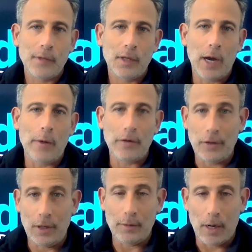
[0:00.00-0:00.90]
The IRS
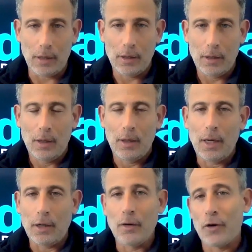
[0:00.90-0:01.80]
needed money.
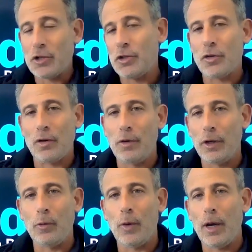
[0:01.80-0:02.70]
And conversions are a
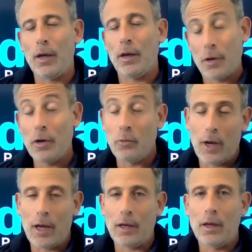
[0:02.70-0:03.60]
really way, good
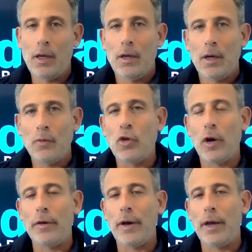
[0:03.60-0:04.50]
way of
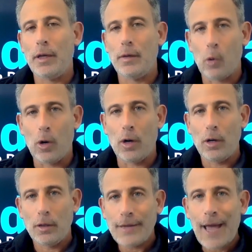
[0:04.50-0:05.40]
generating more
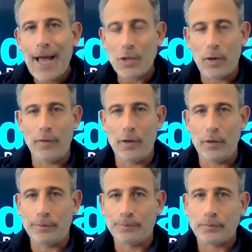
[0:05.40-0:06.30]
tax
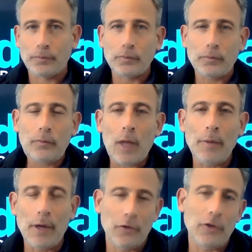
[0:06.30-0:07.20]
revenue
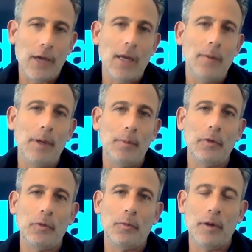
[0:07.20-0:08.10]
because you're getting
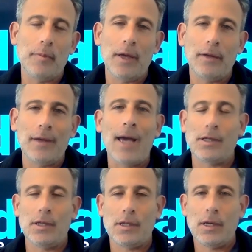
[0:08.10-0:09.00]
people to prepay
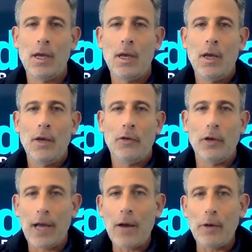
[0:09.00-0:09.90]
taxes. So
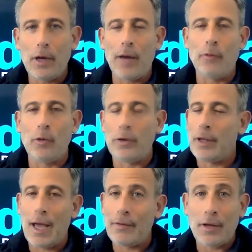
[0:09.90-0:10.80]
they got rid of that rule.
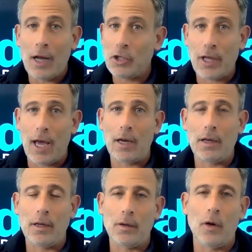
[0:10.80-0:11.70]
They haven't touched that
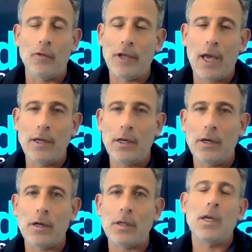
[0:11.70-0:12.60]
in over 10
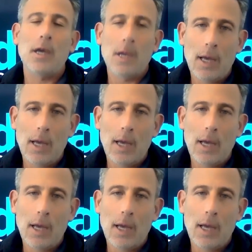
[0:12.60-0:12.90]
years.